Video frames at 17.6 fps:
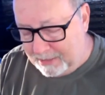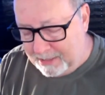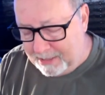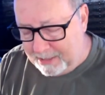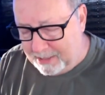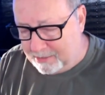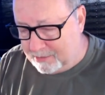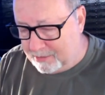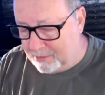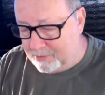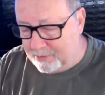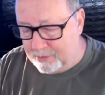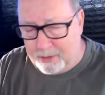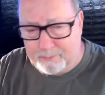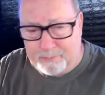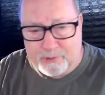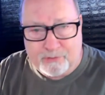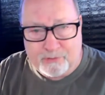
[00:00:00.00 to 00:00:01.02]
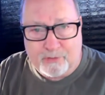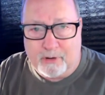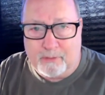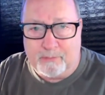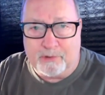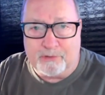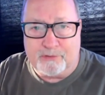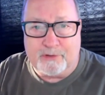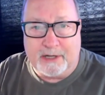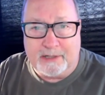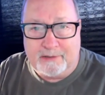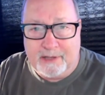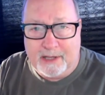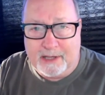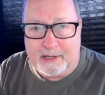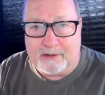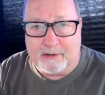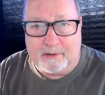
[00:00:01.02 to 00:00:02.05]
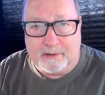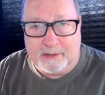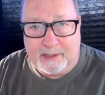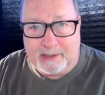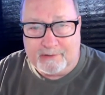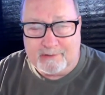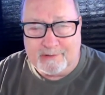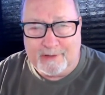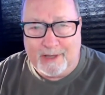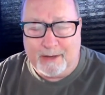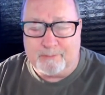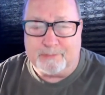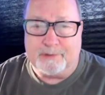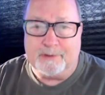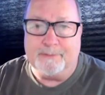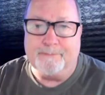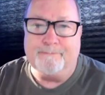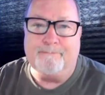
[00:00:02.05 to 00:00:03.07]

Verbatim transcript: and the numbers are almost identical except